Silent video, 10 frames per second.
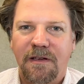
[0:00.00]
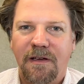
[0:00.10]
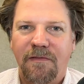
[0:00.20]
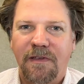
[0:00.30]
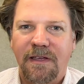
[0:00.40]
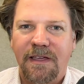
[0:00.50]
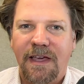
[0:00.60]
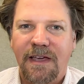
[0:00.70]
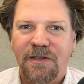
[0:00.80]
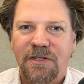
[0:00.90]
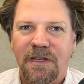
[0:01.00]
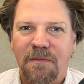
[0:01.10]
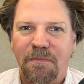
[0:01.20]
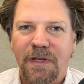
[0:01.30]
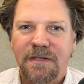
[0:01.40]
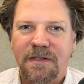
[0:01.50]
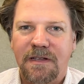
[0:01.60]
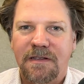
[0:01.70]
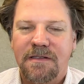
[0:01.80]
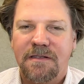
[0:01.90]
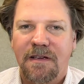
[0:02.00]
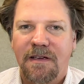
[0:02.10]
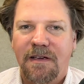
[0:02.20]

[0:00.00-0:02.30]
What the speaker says: of engaged in business